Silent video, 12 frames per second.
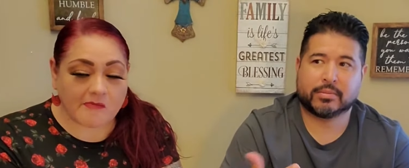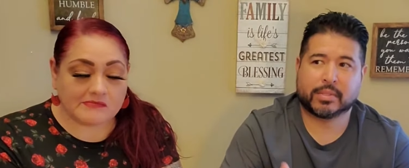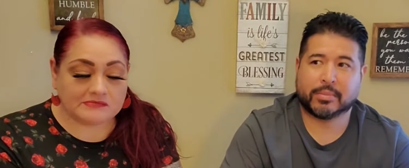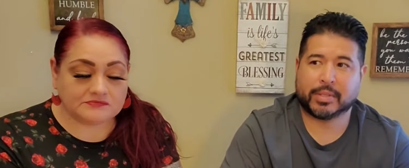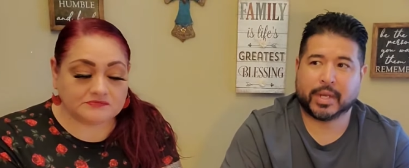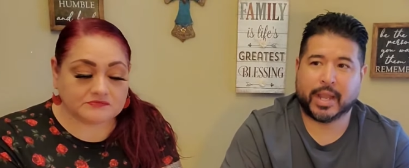
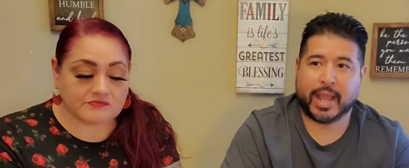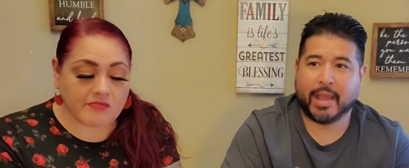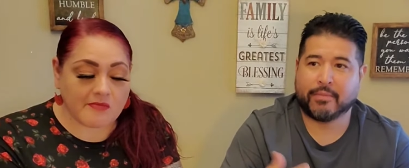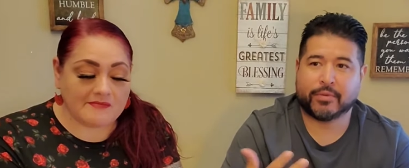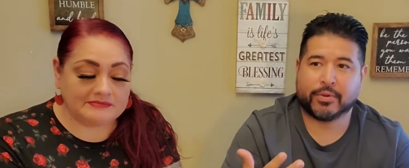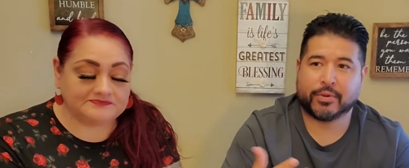Speaker 1: something
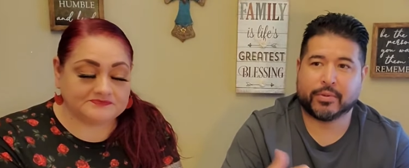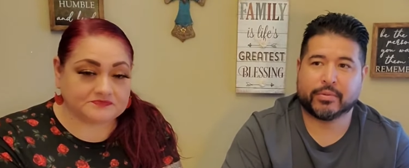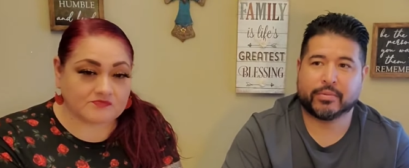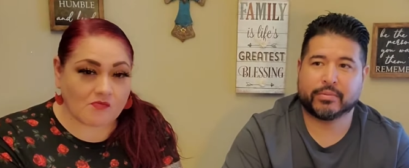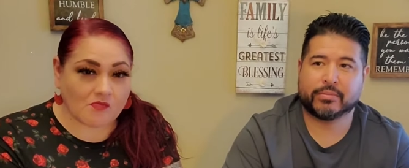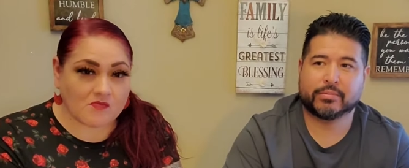after,
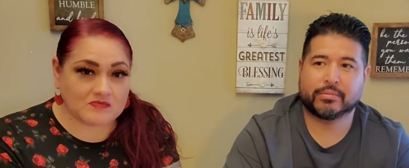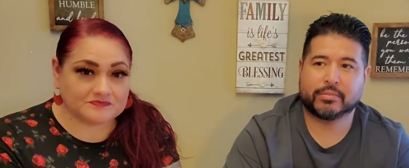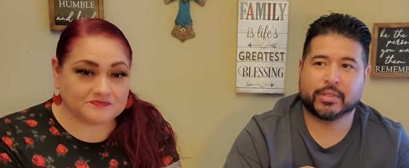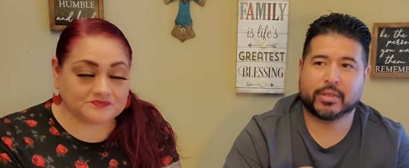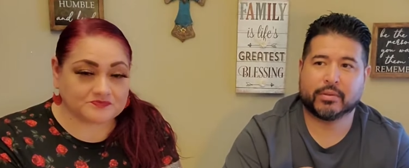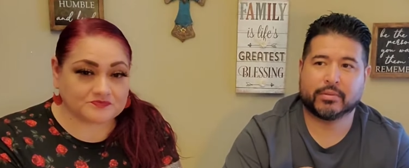
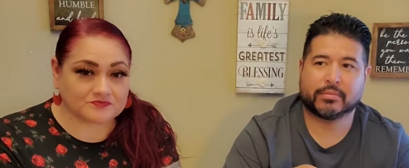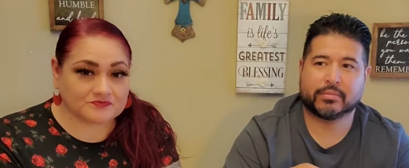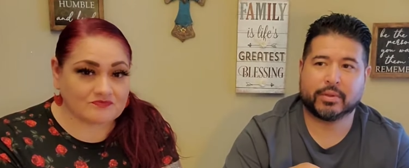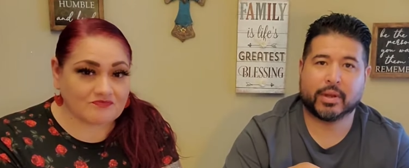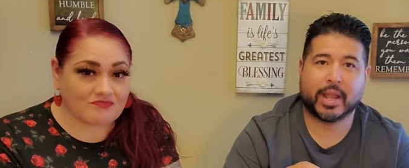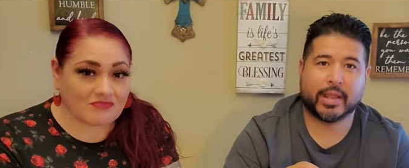you know,
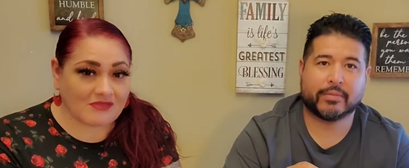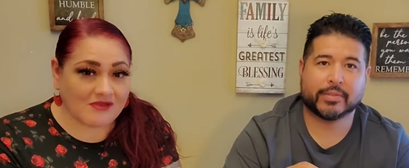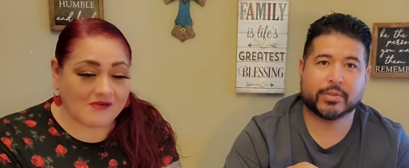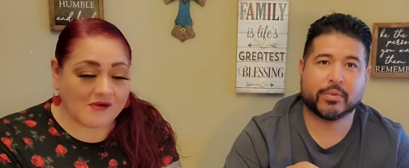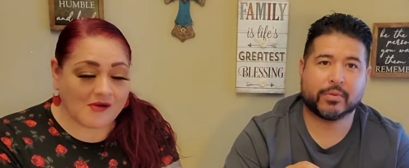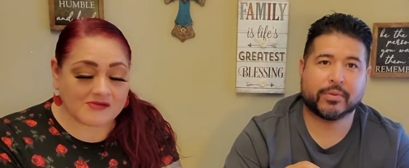your life is
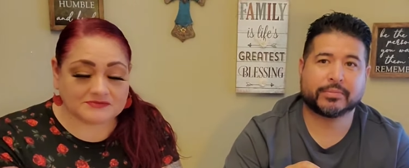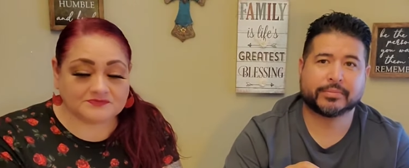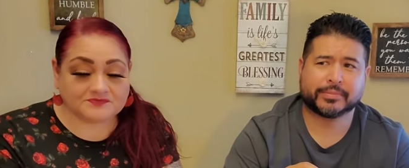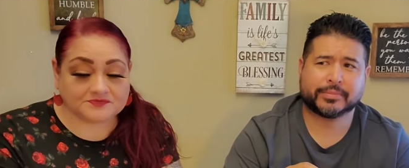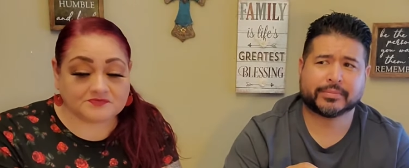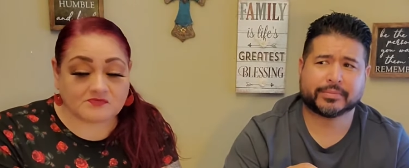over.
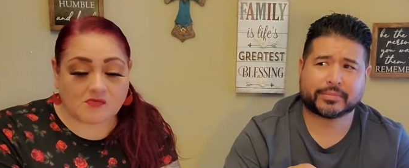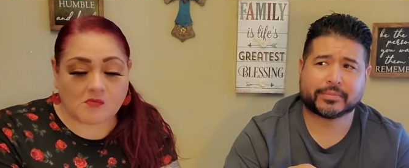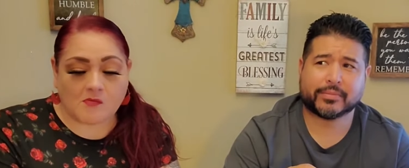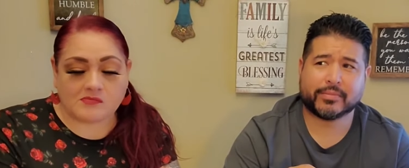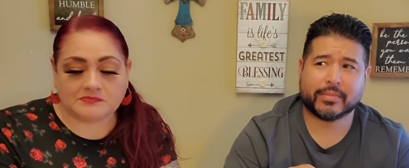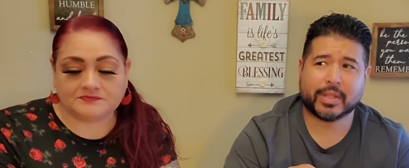Mm-hmm.
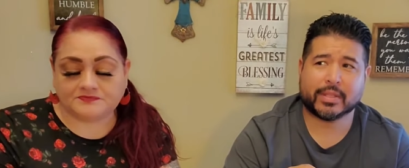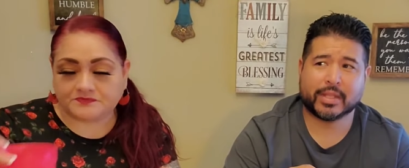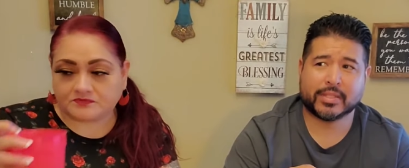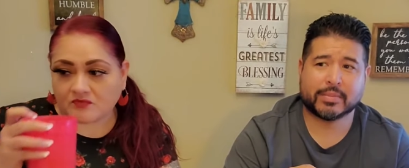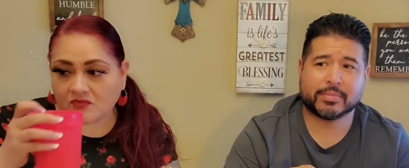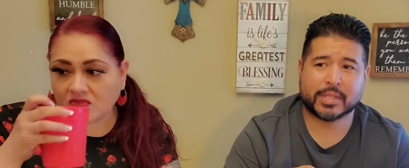I think
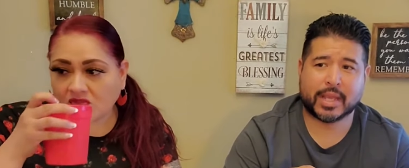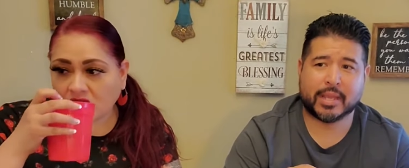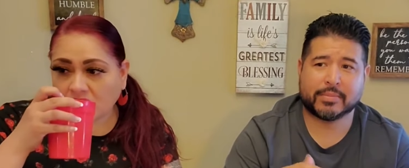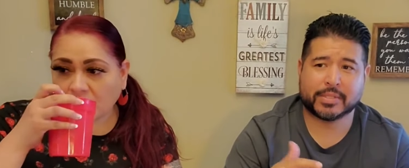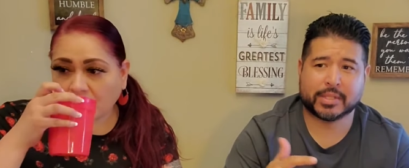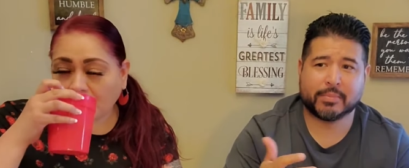
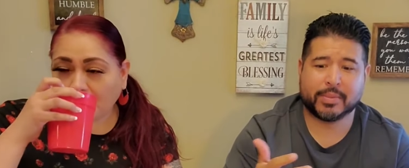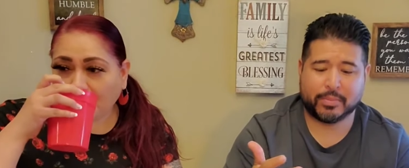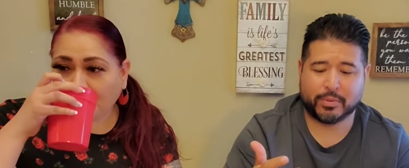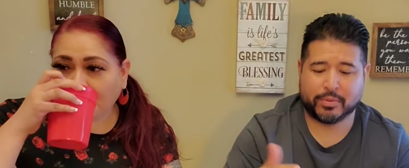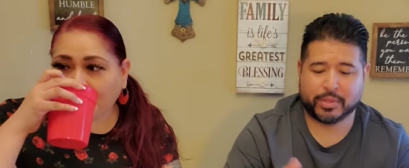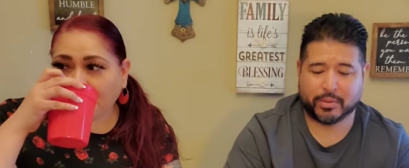sometimes some
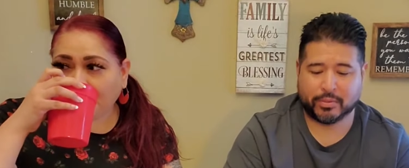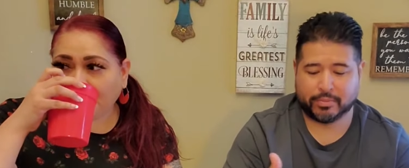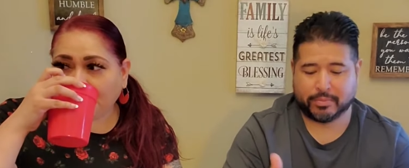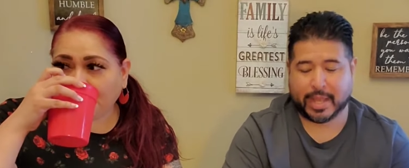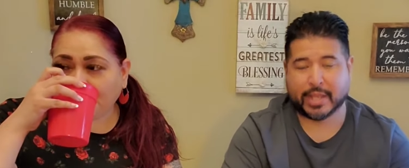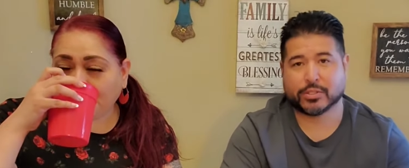people don't
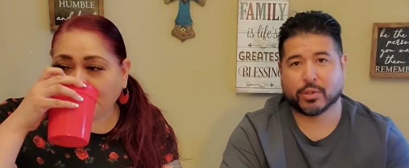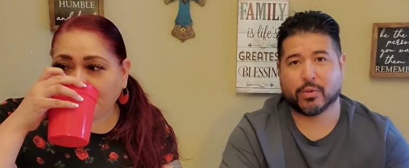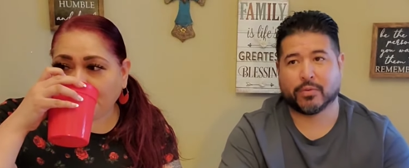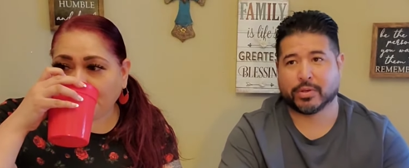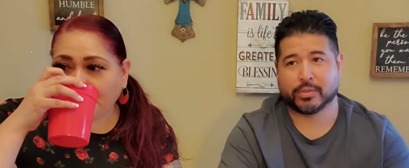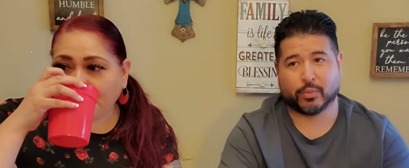pass
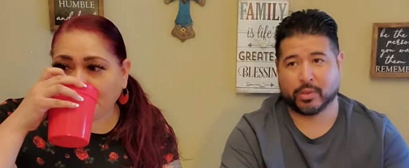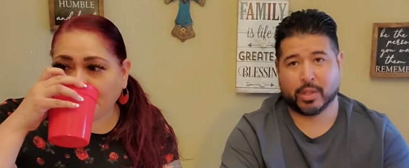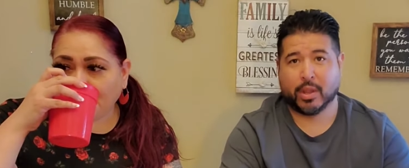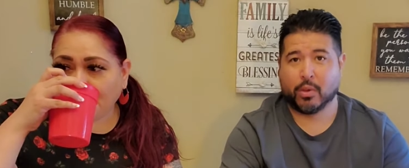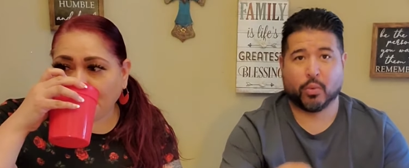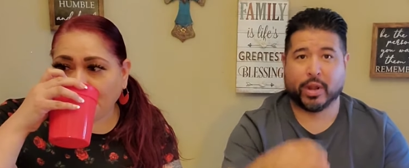over to
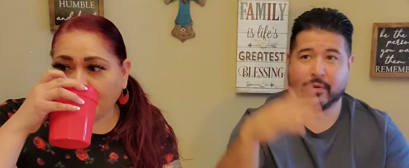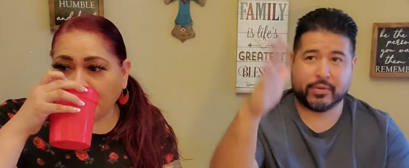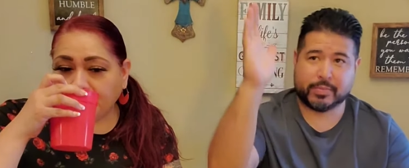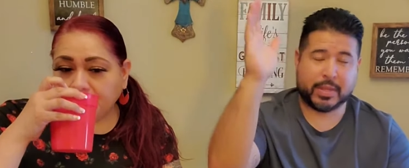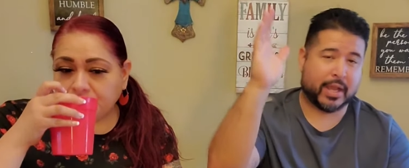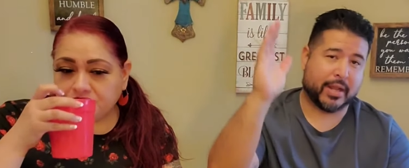
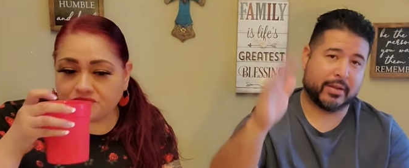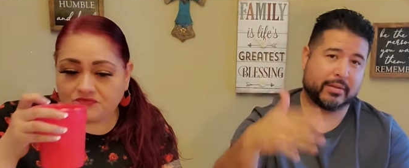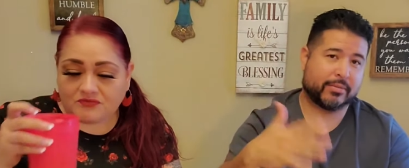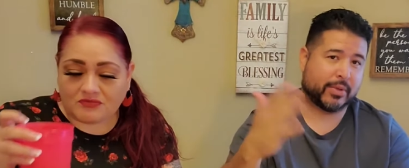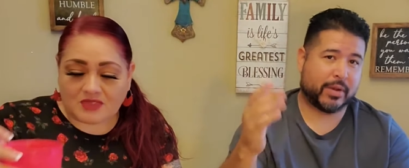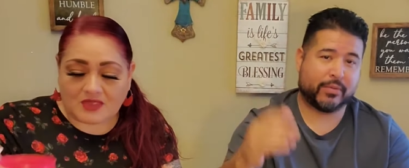whatever's beyond,
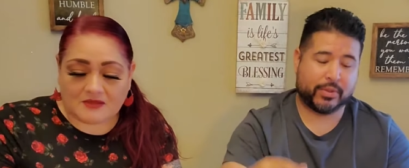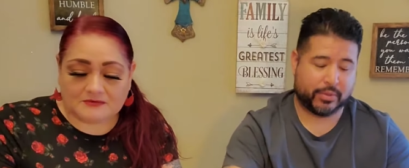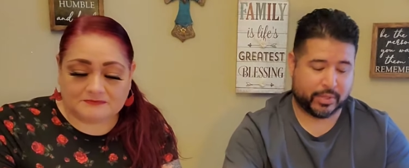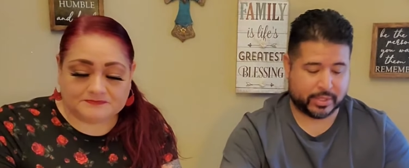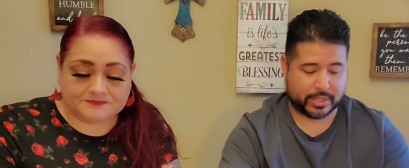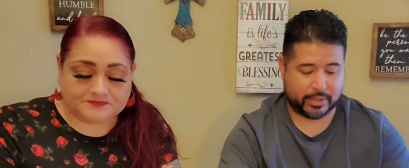whatever you
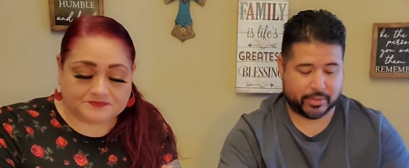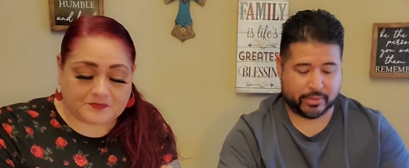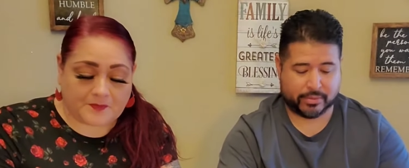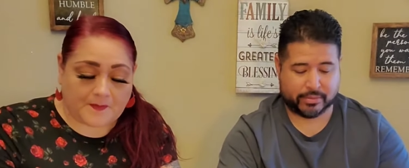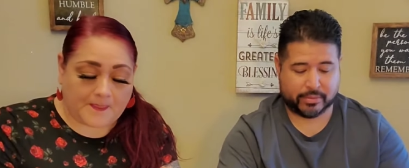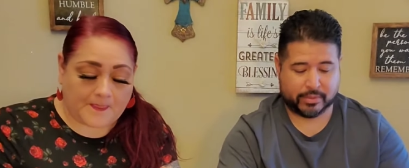
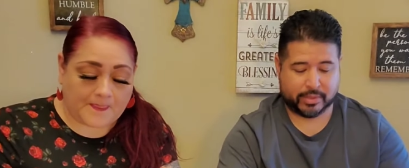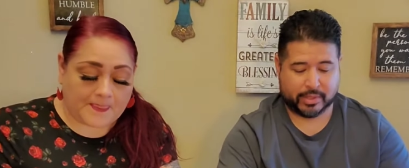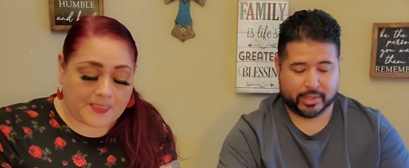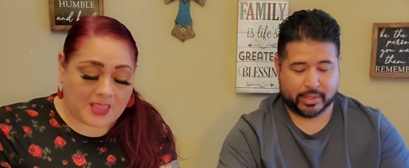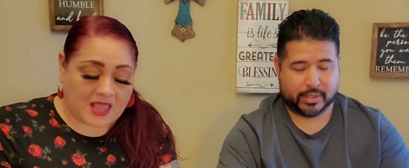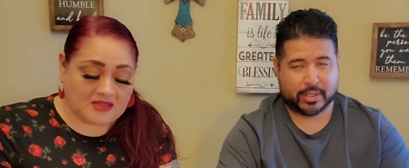consider
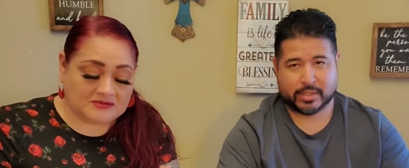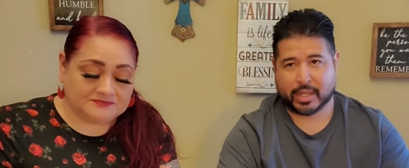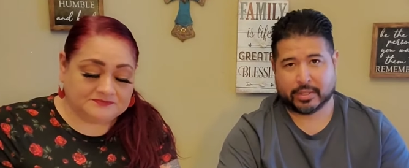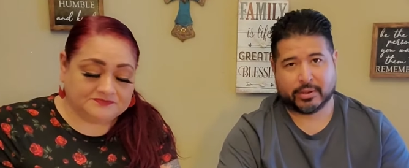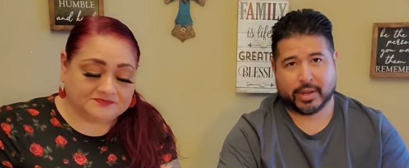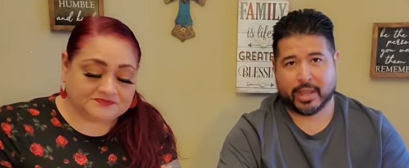is
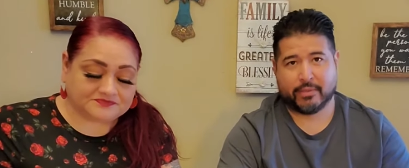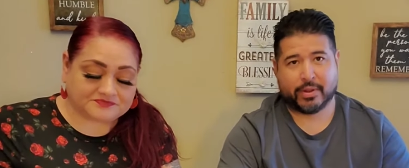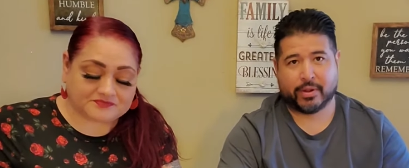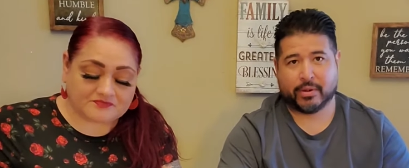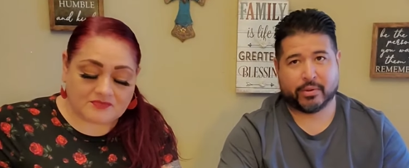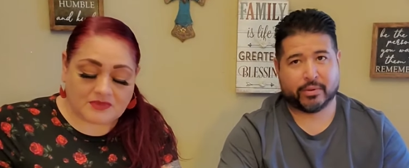out there,
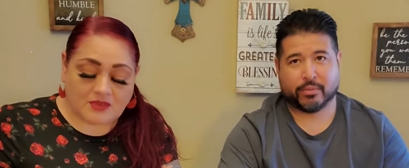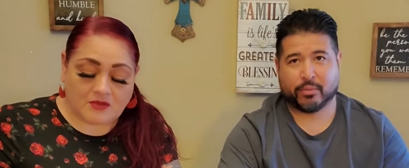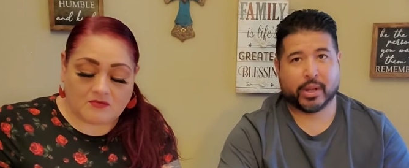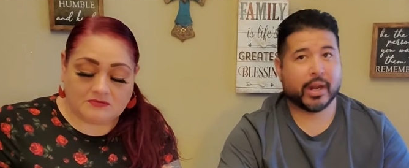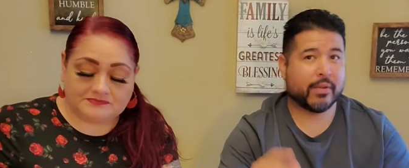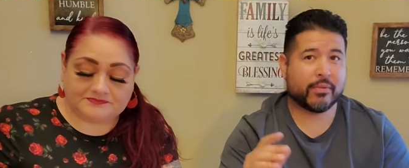heaven or
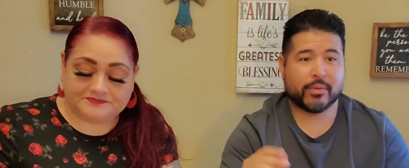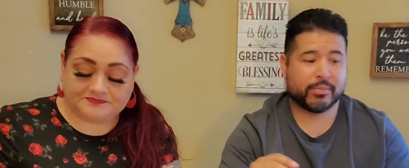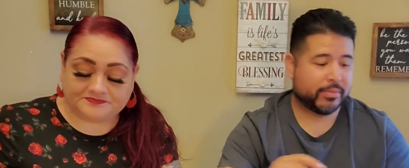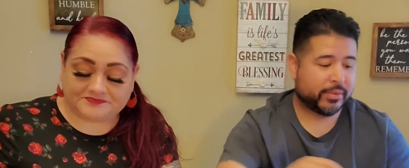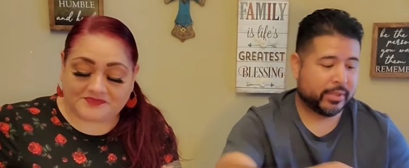whatever.